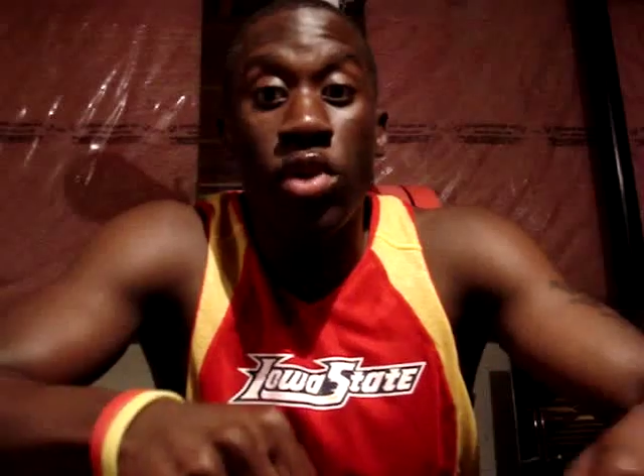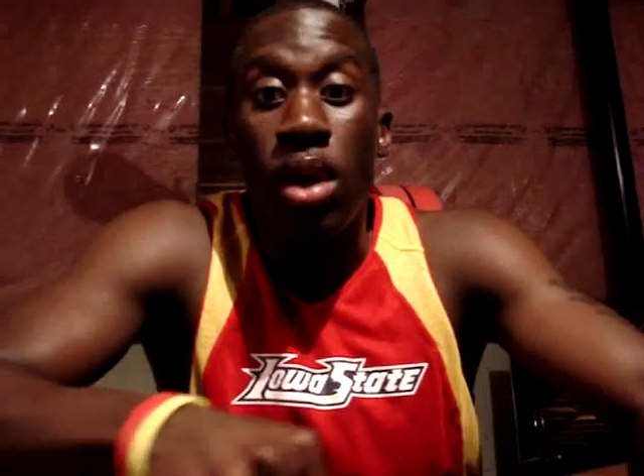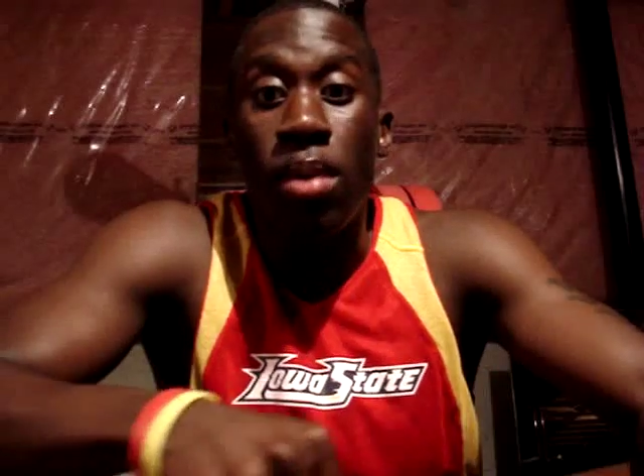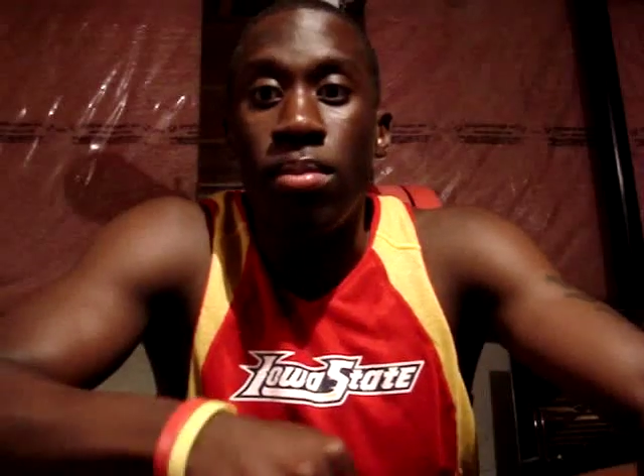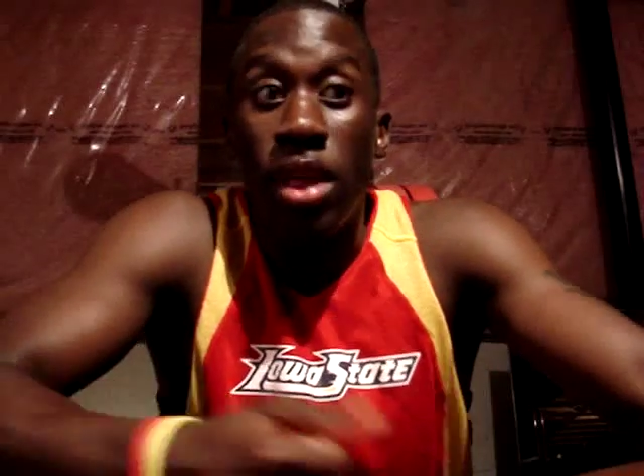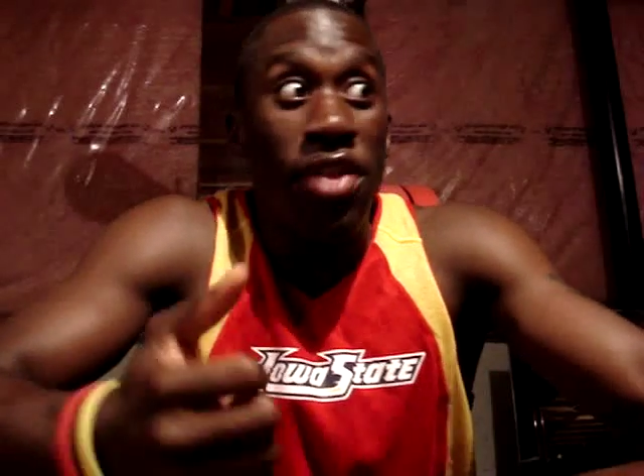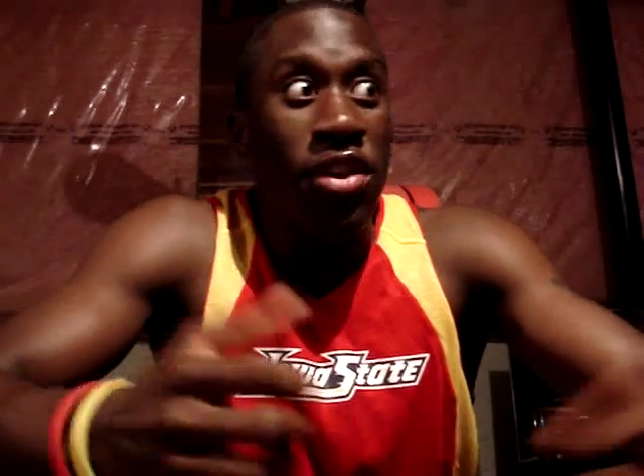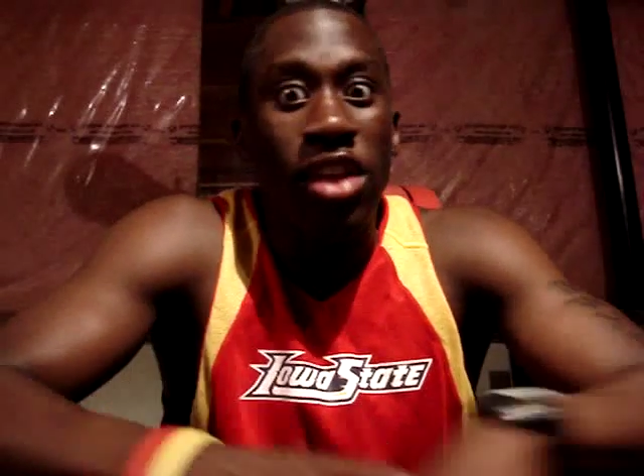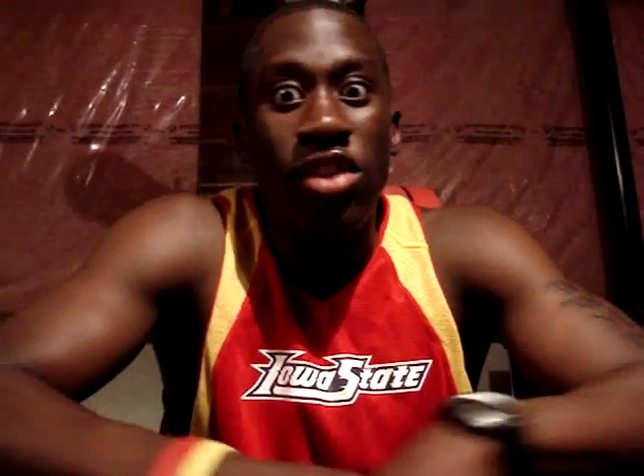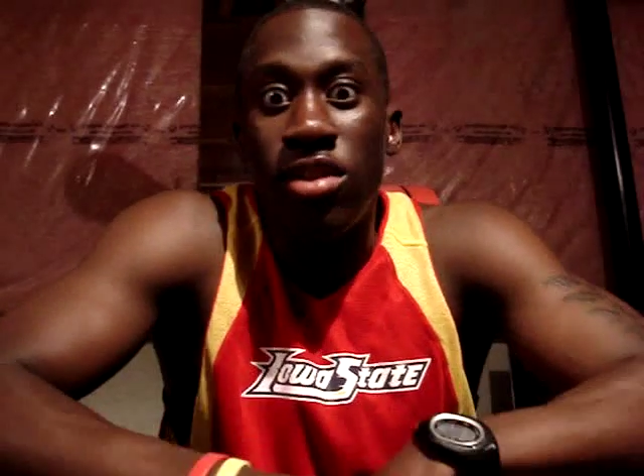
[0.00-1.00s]
I
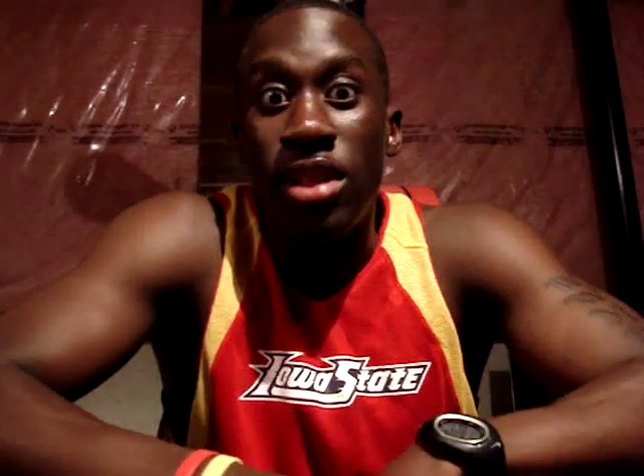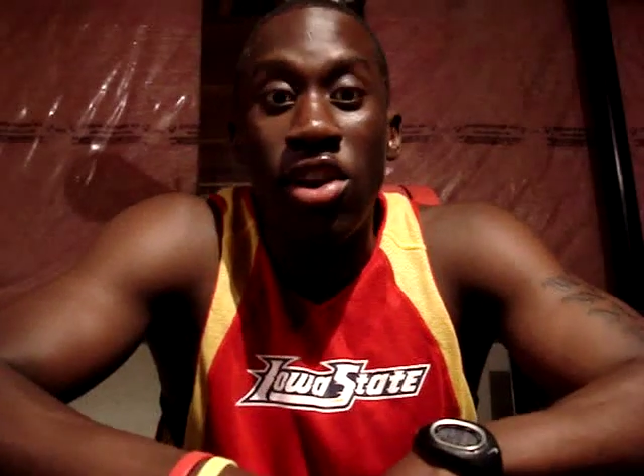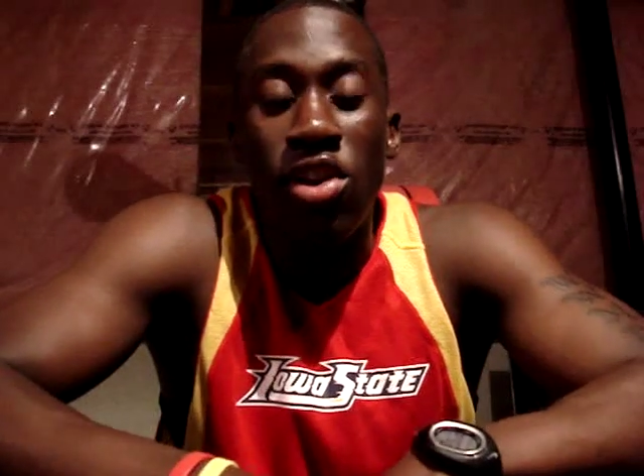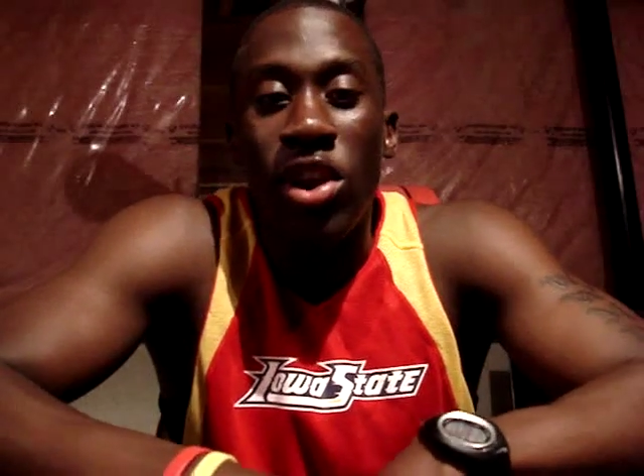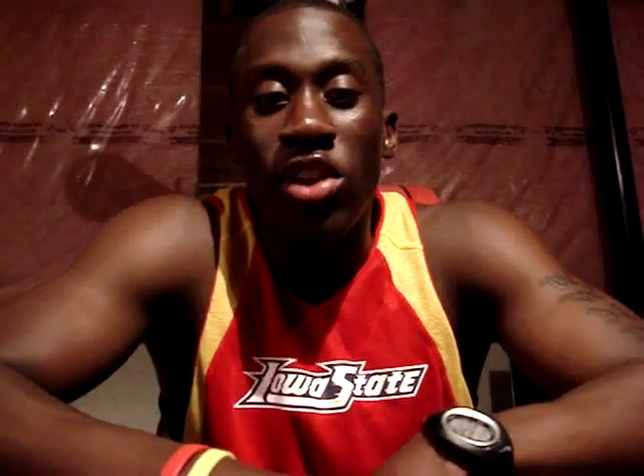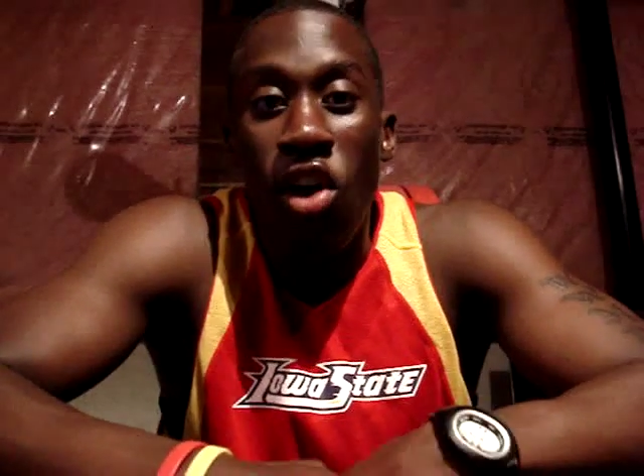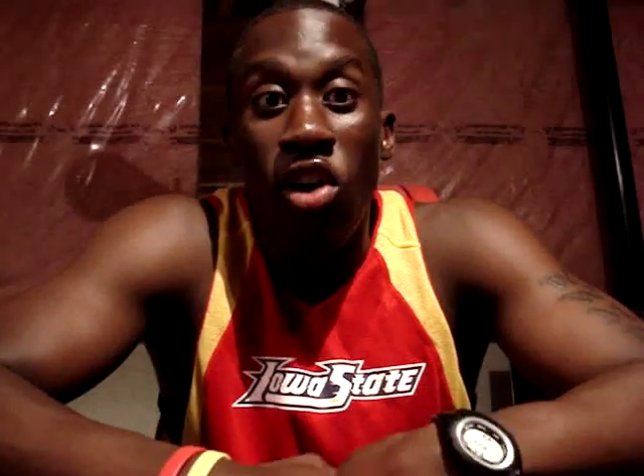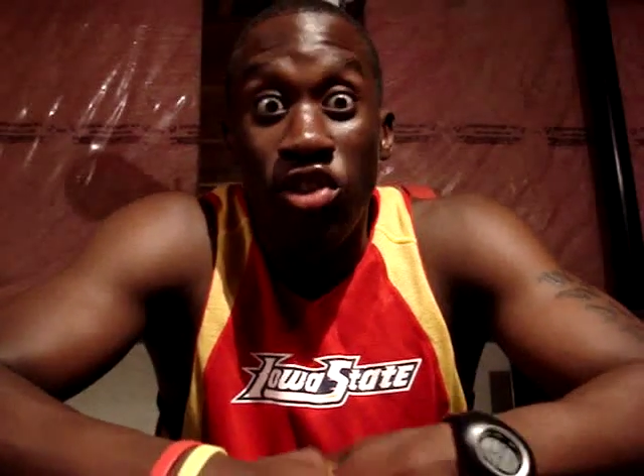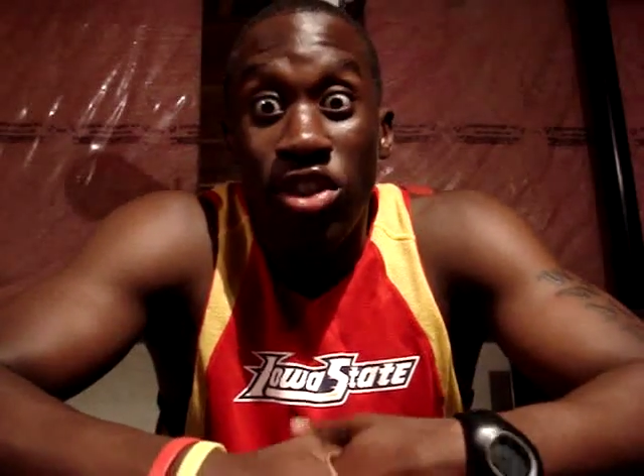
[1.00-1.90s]
think that's literally what it's called,